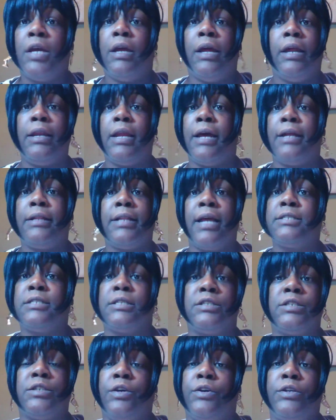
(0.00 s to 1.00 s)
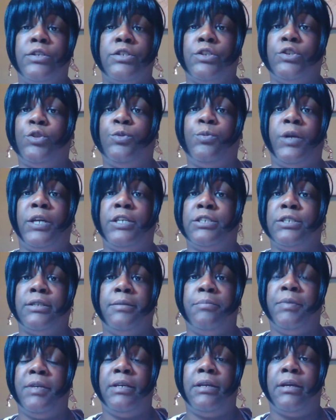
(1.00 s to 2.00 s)
And that's a scary situation
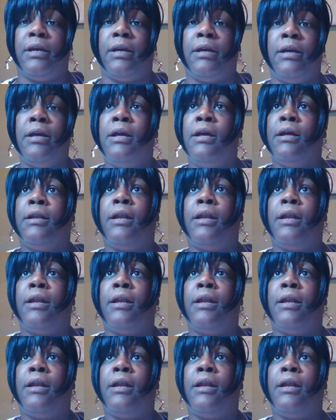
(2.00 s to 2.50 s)
to be in.